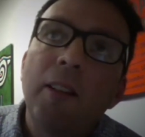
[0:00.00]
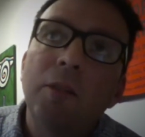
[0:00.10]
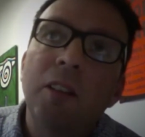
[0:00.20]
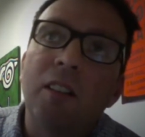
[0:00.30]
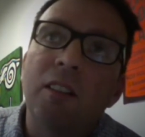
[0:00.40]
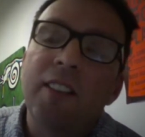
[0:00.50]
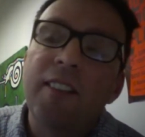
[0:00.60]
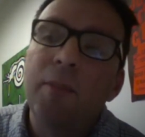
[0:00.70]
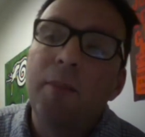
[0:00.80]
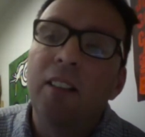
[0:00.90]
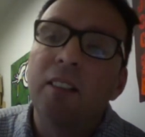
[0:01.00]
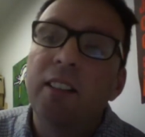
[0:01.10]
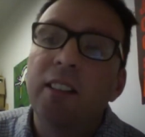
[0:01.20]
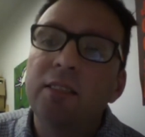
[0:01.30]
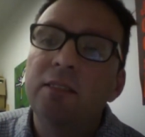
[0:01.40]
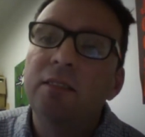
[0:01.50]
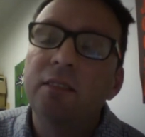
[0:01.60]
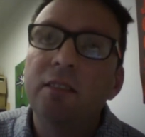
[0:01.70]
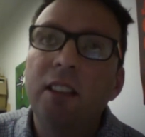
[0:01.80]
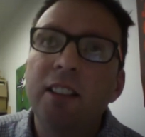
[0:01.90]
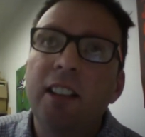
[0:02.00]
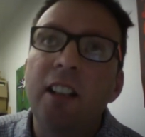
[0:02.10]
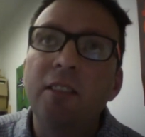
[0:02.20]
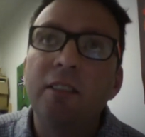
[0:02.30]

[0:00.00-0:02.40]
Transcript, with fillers: well, just think about, I don't know,